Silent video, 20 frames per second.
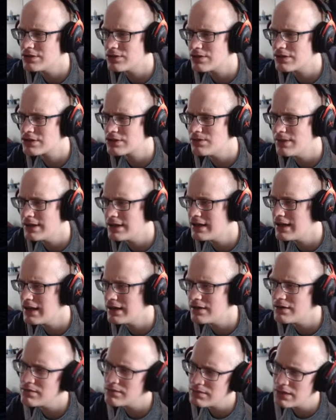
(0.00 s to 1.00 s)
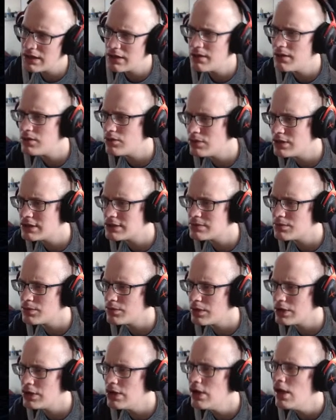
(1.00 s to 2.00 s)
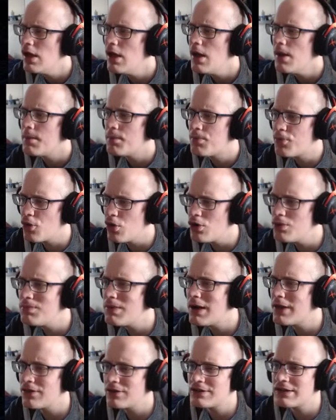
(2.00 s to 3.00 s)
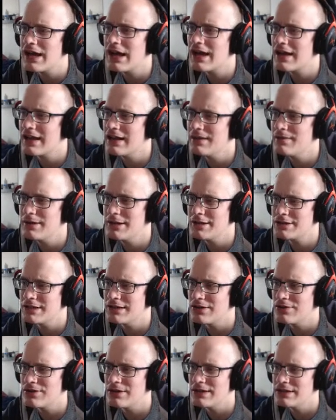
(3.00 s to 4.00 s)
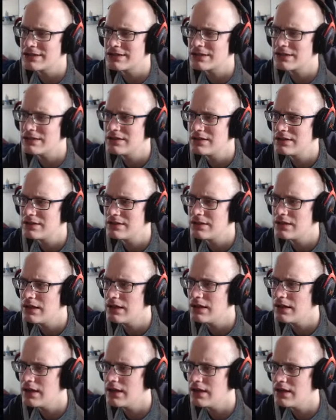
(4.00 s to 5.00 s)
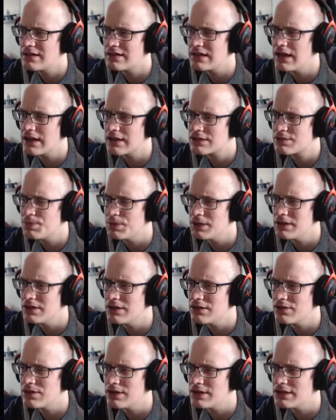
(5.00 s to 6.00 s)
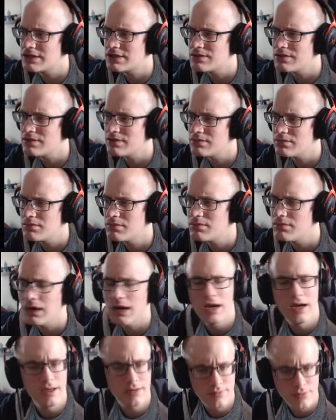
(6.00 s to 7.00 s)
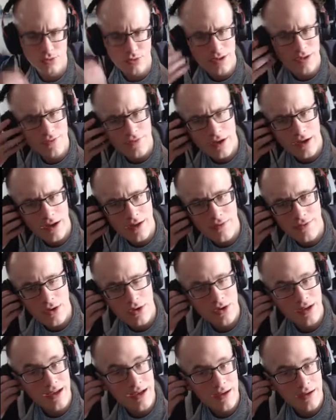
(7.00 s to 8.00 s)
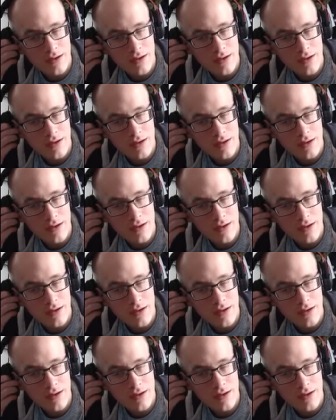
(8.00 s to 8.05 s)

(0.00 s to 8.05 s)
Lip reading: Crystal Maiden had a reasonable one. Broodmother attack animation increased. Attack speed increased by 25. Okay.